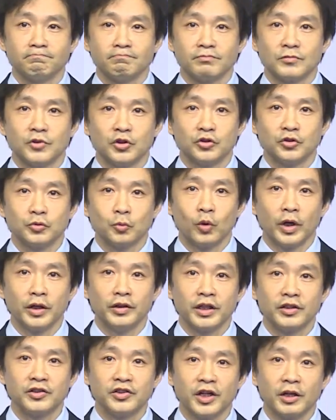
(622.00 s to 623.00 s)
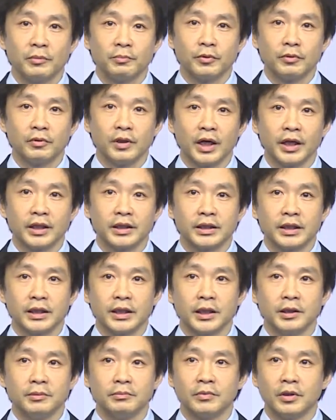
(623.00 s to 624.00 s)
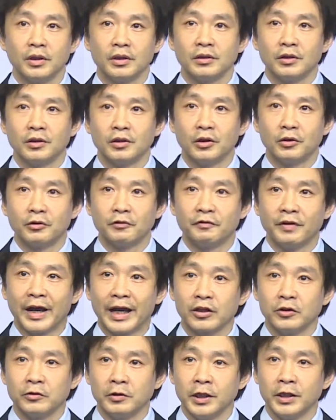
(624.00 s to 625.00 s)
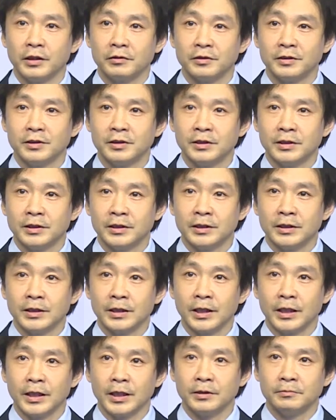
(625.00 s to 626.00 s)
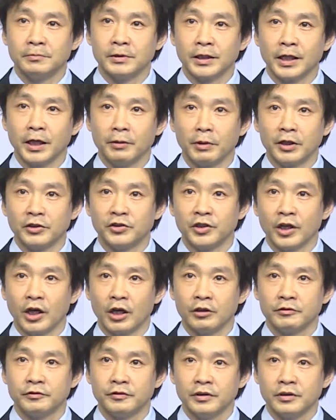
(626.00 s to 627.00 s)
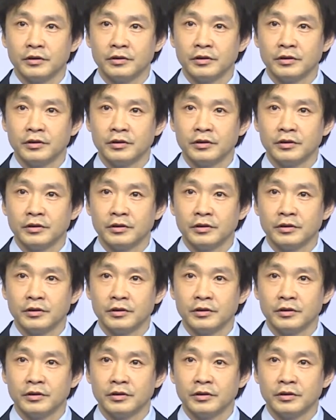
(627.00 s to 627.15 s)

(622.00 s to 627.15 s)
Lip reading: Just one example, like our faculty. Again, myself,